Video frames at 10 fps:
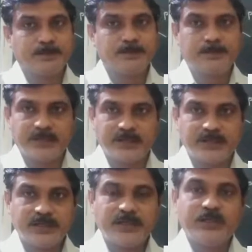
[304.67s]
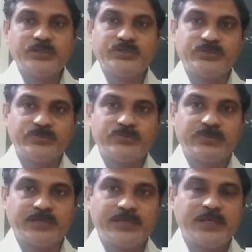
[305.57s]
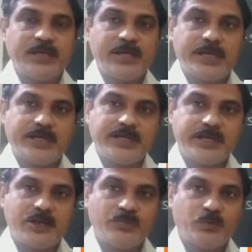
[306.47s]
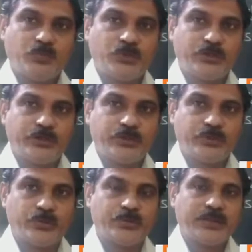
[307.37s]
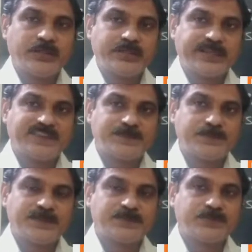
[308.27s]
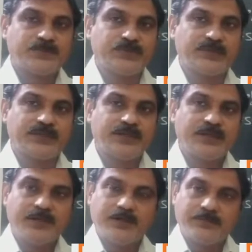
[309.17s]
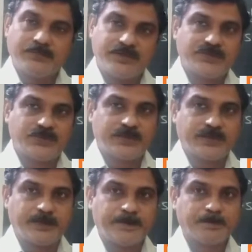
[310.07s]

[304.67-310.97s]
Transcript: But usually entry of the pollen tube takes place through the mesogamy.